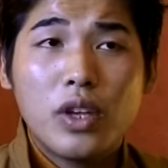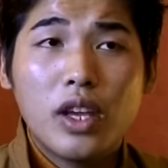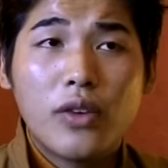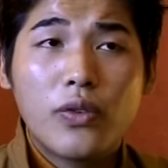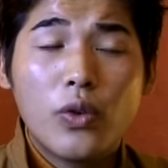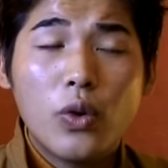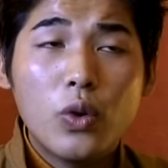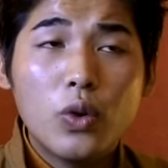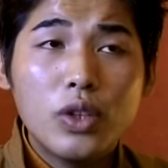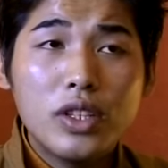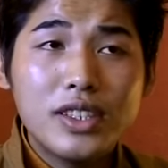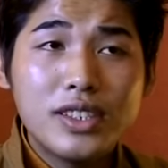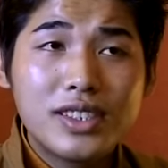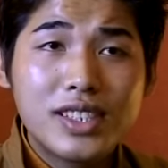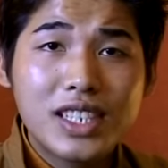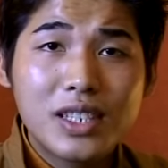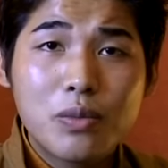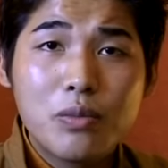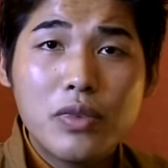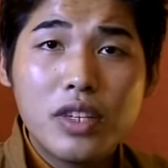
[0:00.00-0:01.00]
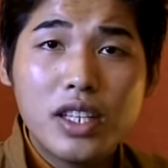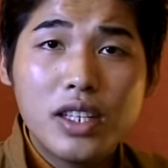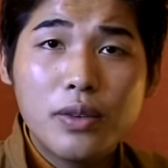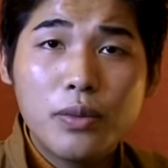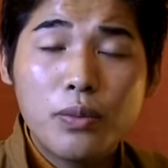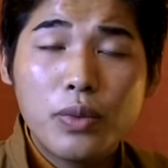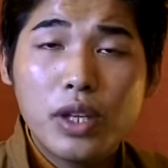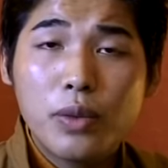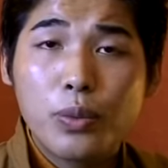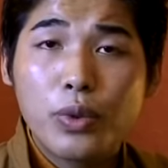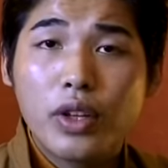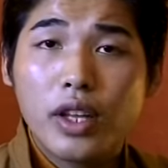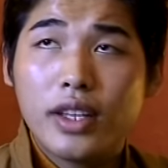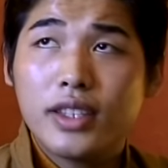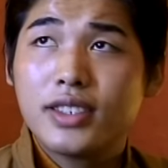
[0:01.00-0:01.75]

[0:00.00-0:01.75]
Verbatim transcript: we have only 6 million people,